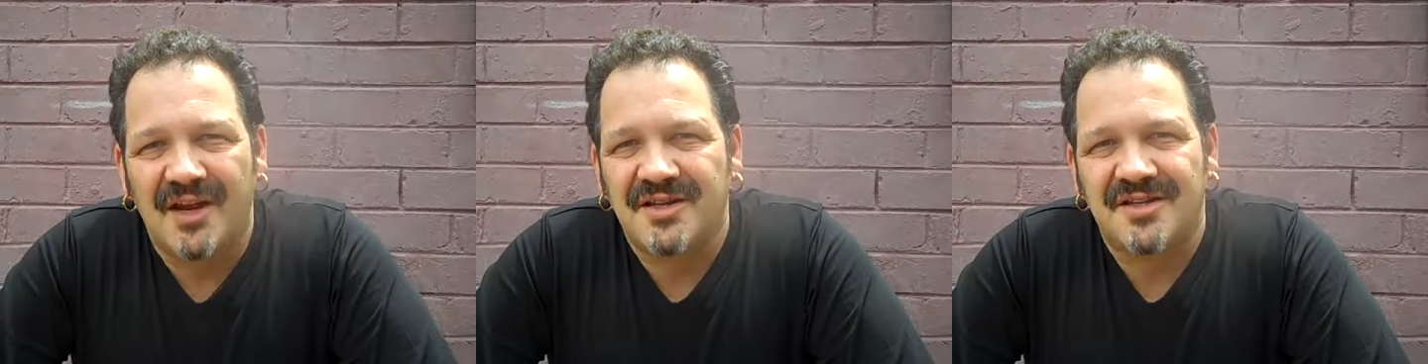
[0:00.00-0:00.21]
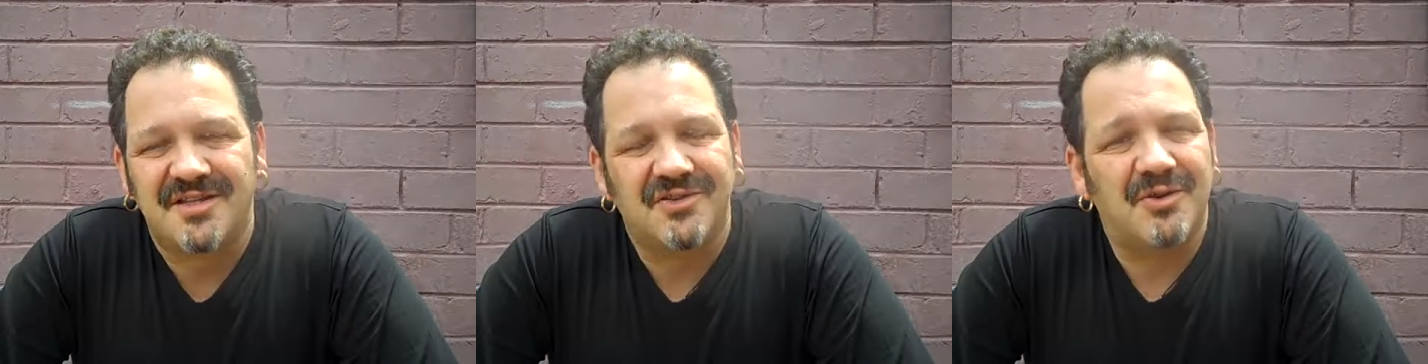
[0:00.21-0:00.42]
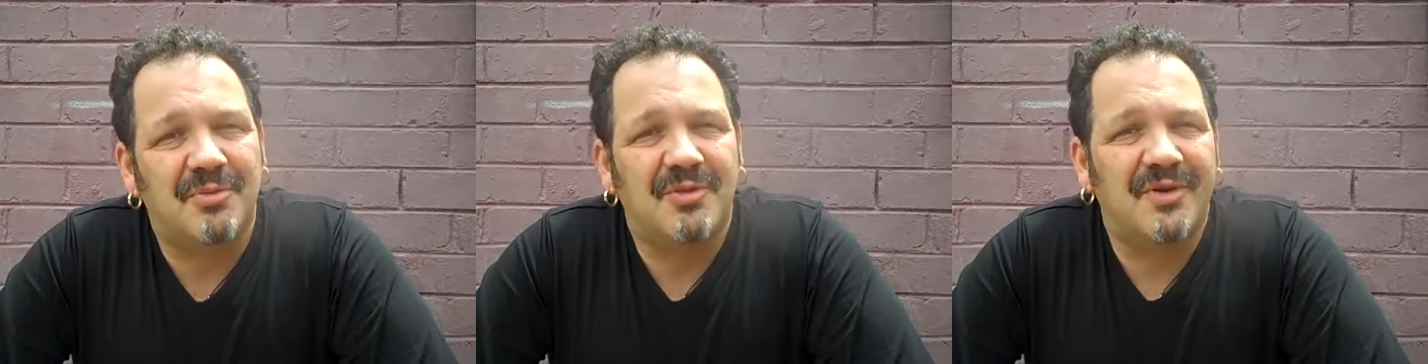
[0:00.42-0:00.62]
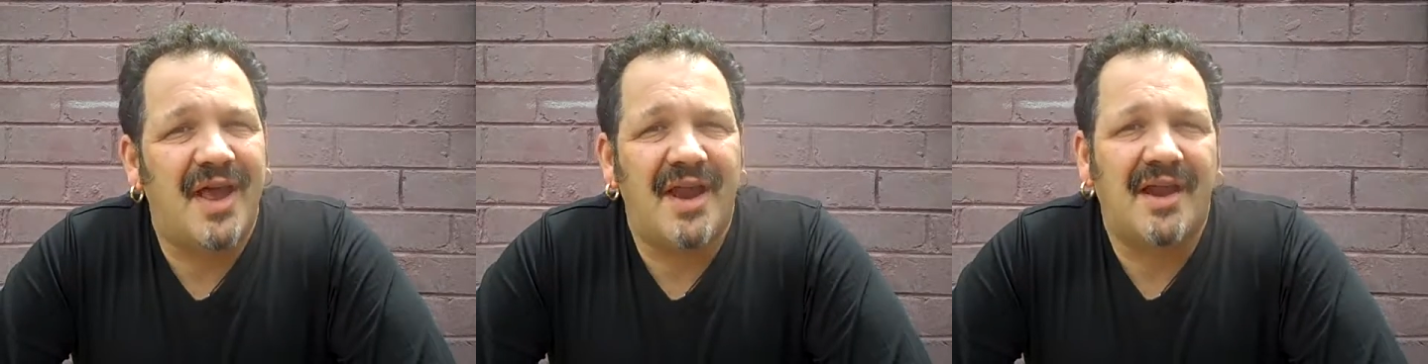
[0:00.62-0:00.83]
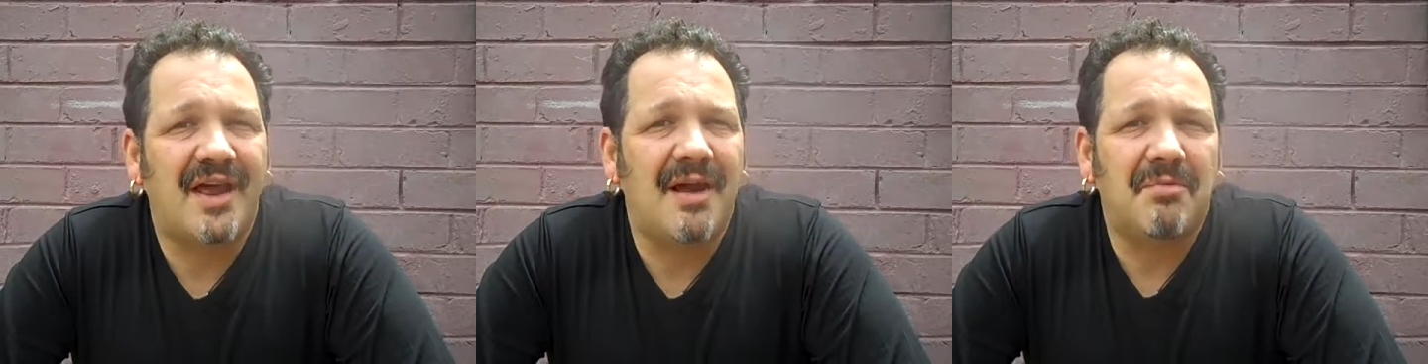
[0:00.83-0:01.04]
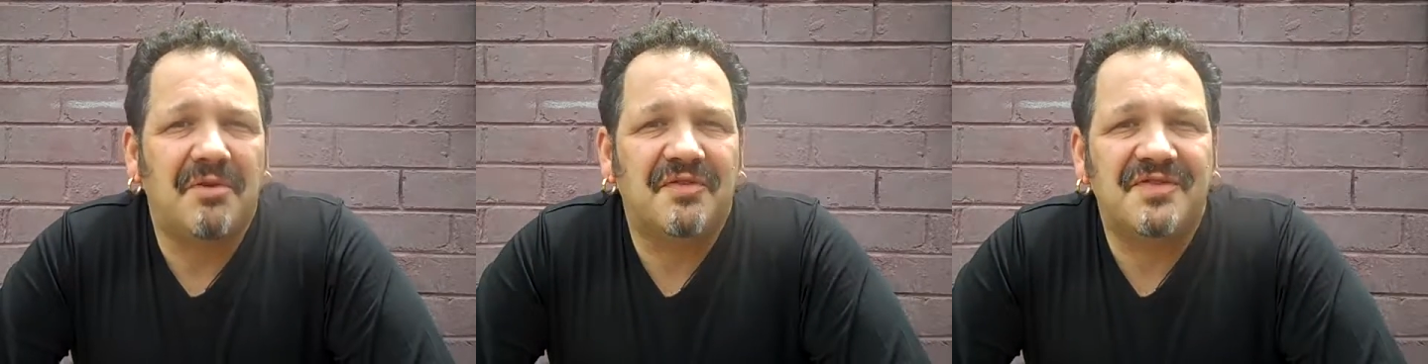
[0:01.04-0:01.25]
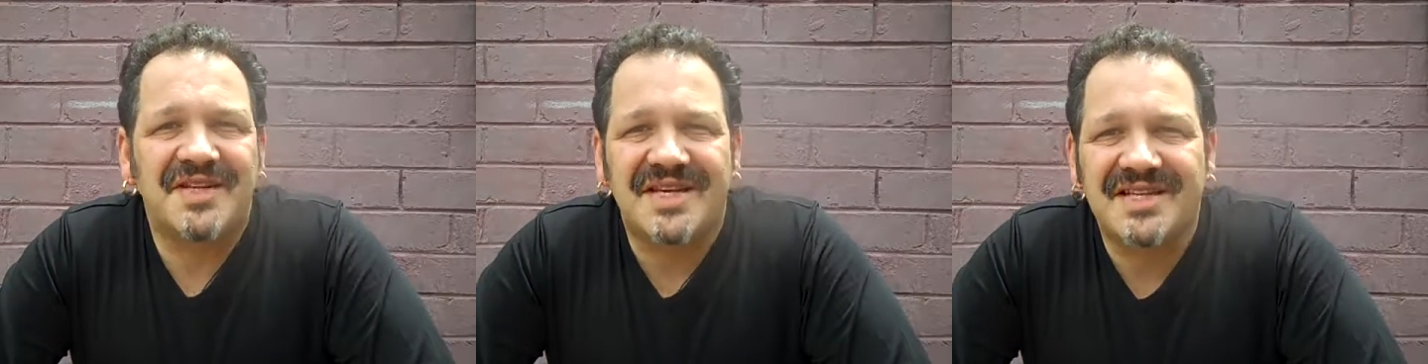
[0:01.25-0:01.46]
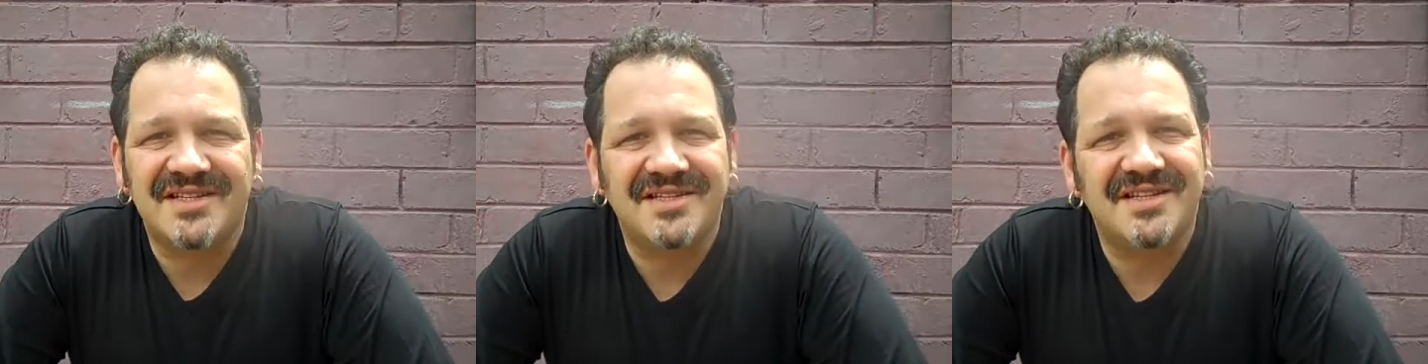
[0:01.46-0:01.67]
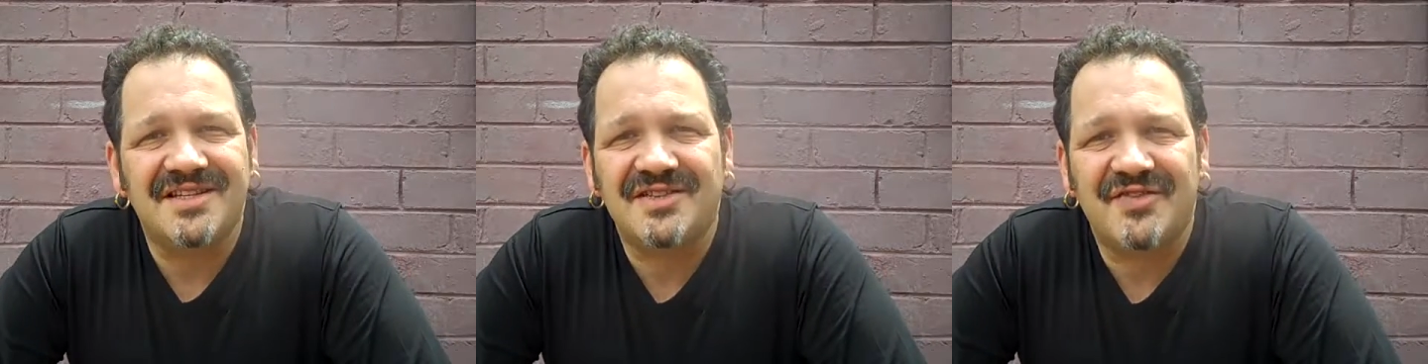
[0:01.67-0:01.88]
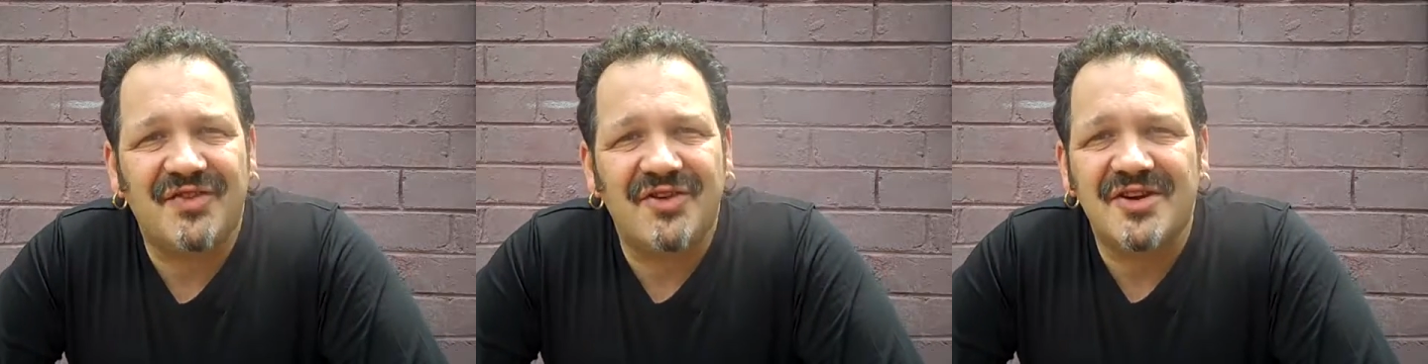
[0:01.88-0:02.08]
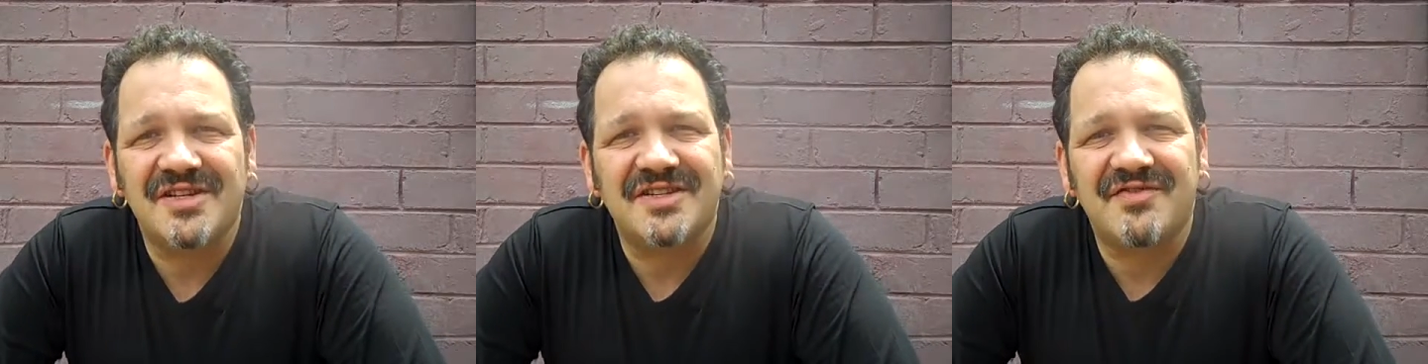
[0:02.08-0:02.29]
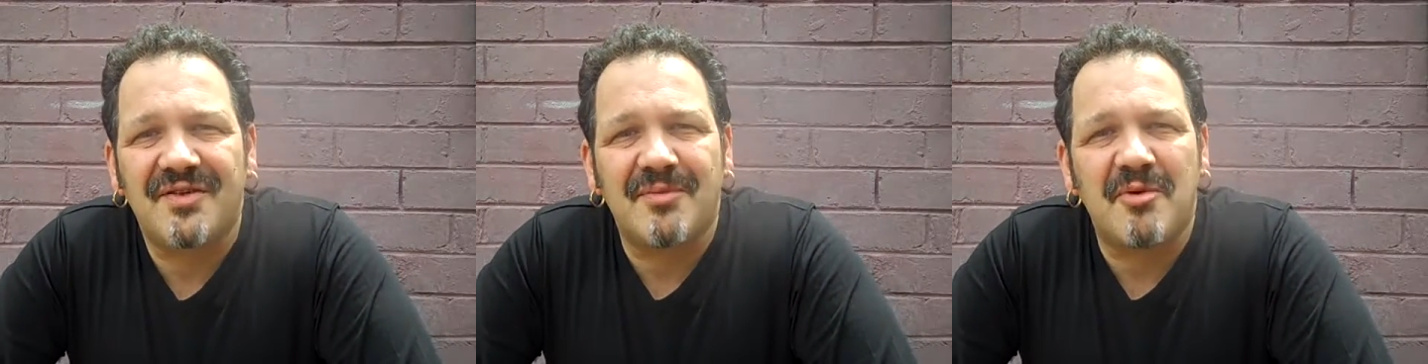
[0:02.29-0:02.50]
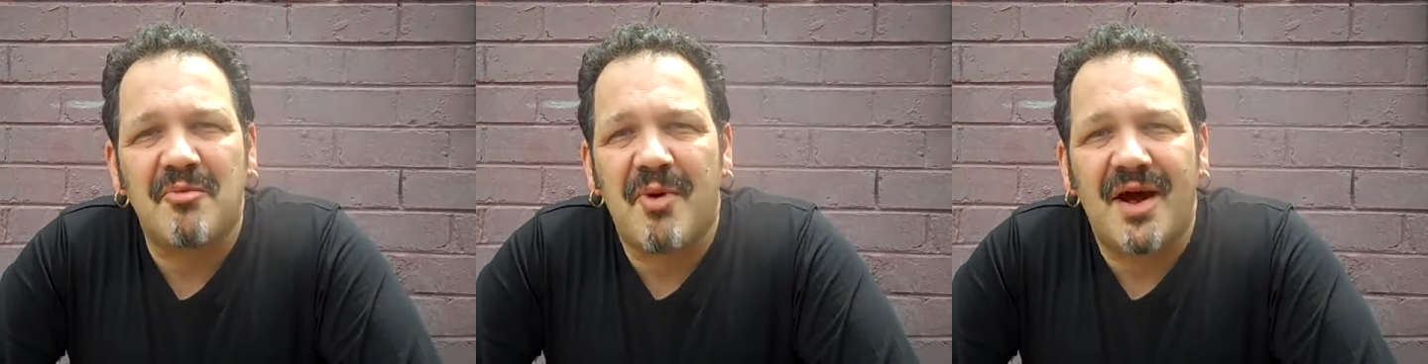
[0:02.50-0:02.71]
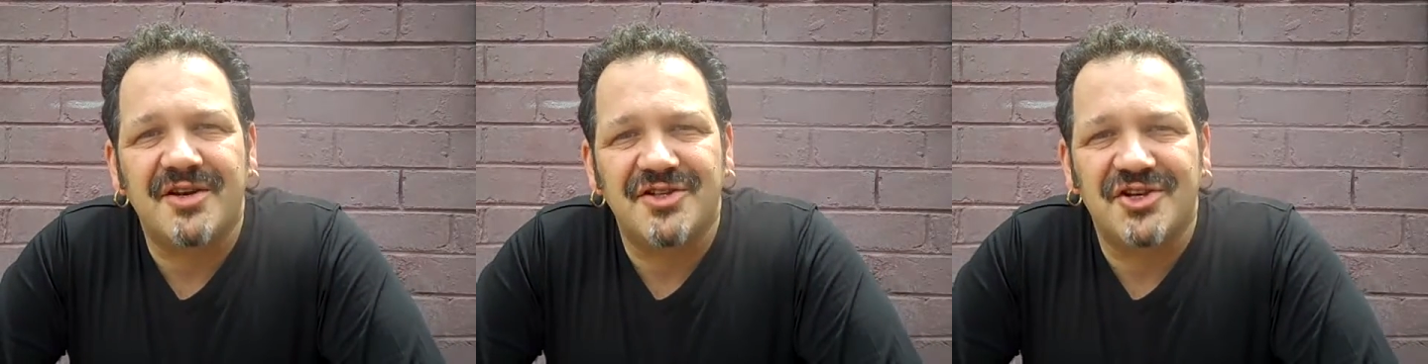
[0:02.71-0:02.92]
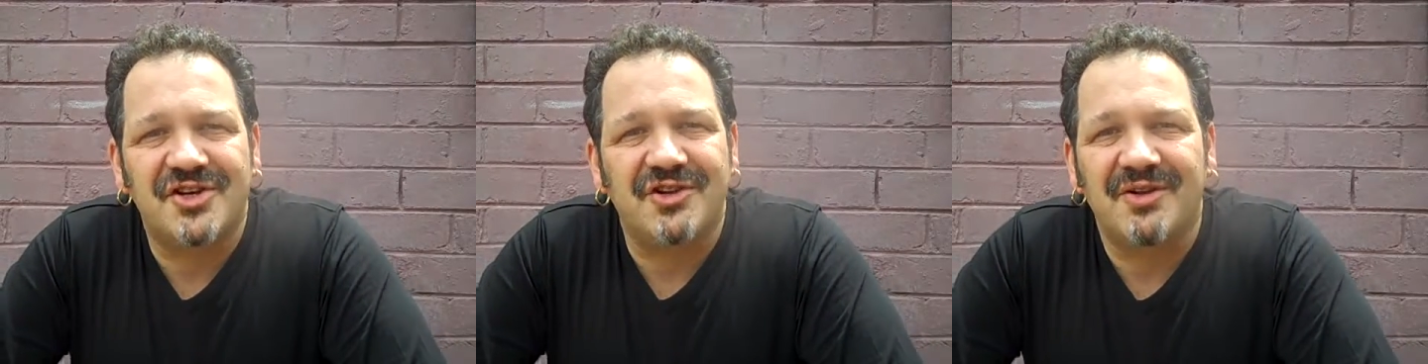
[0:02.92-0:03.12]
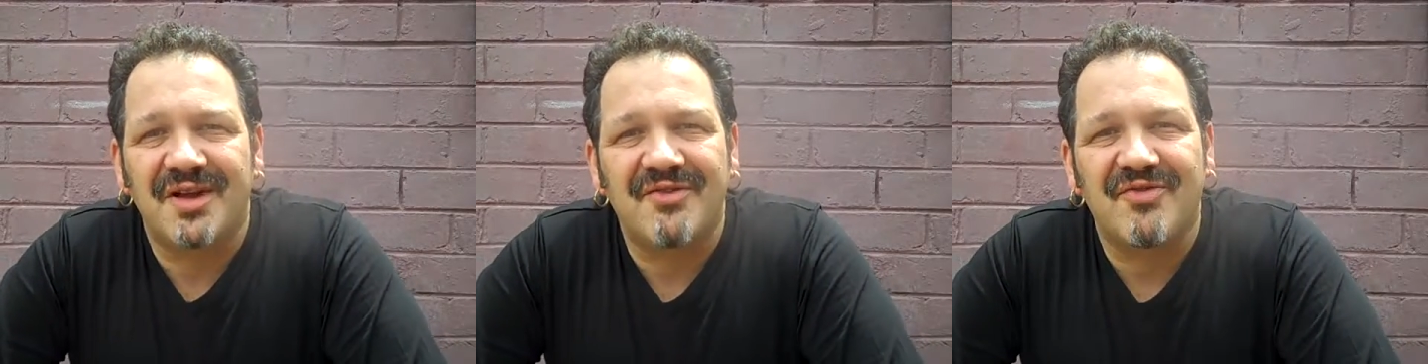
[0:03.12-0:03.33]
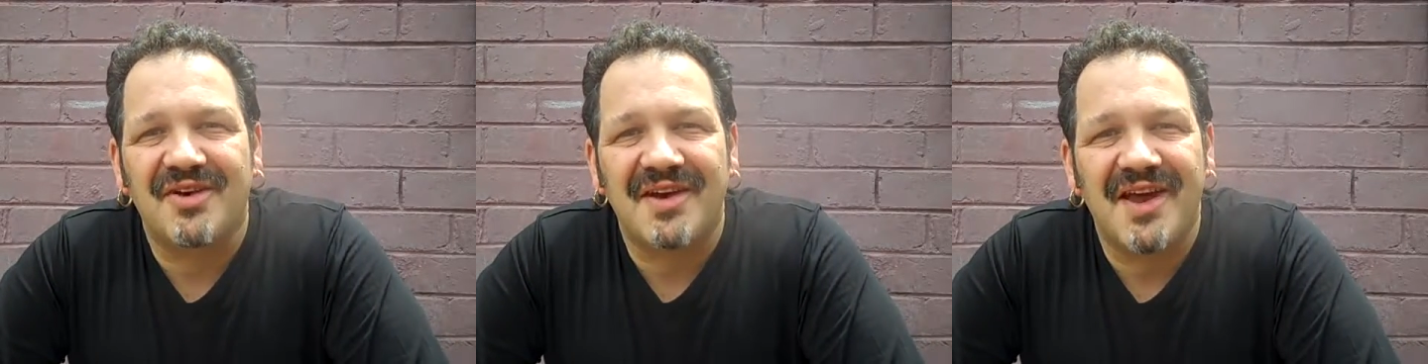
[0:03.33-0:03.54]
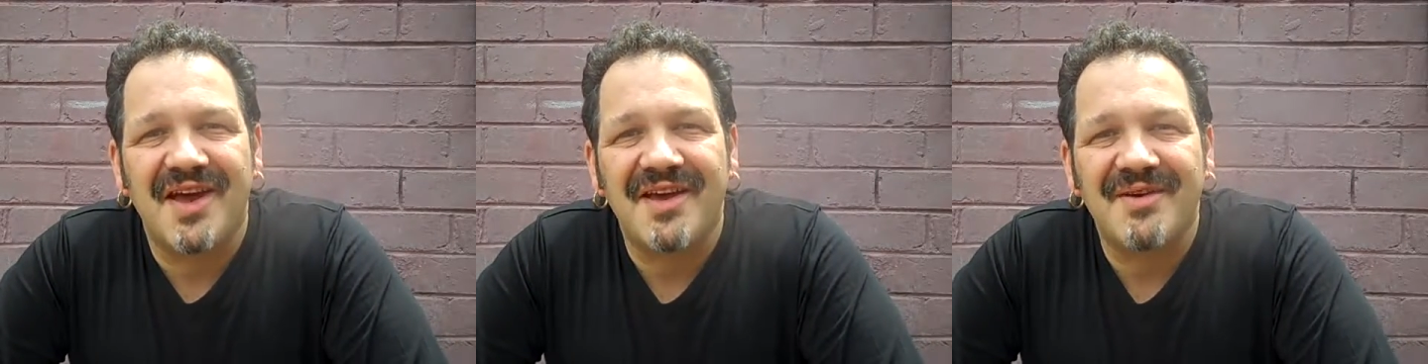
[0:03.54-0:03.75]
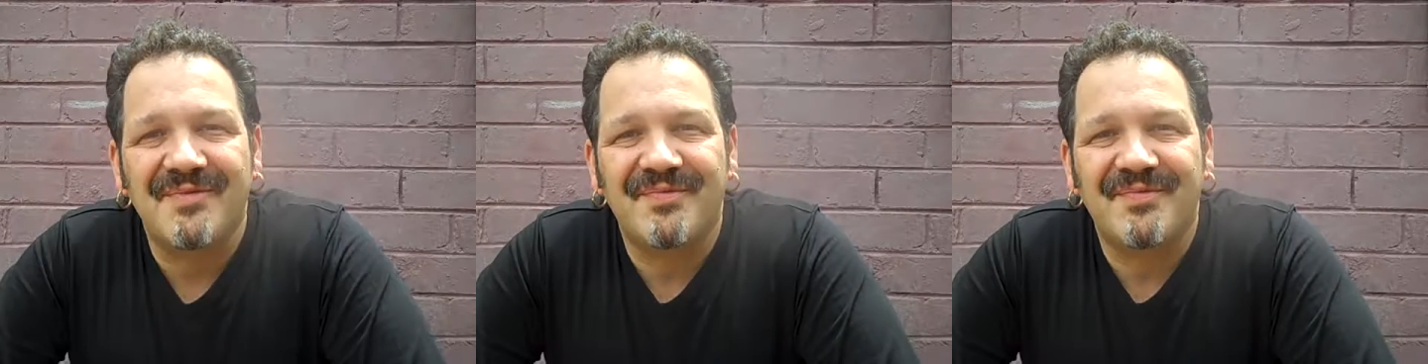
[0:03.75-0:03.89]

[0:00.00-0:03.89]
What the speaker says: I just scribble down a couple of sentences for each of them in my journal every day.